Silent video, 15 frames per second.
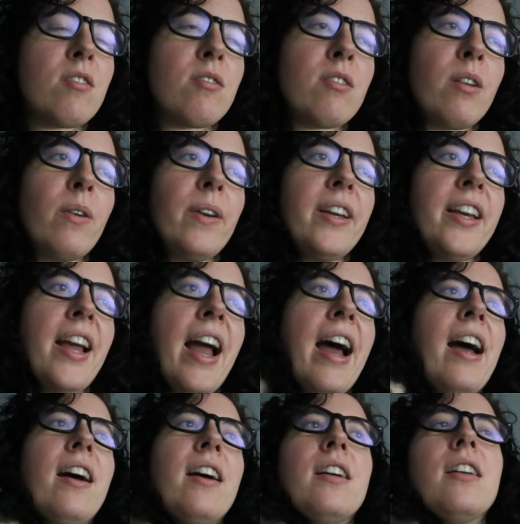So
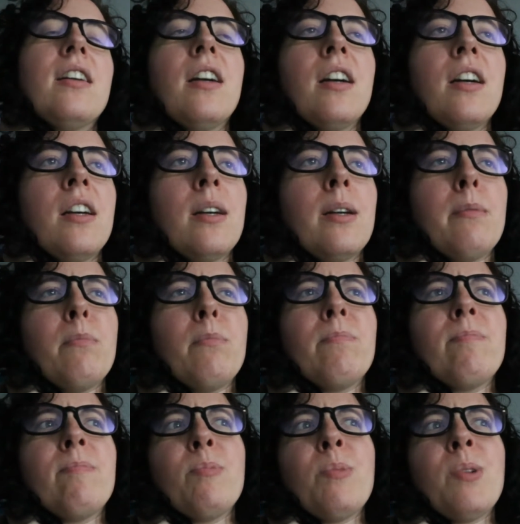yeah, um,
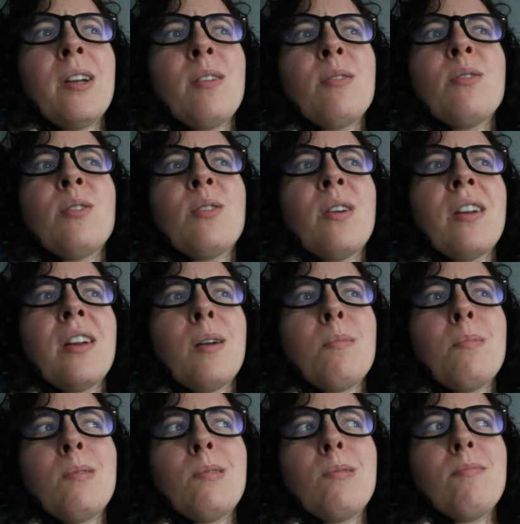what else is gonna
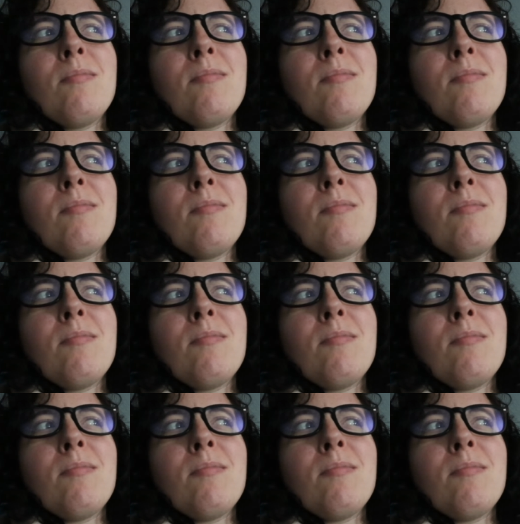happen?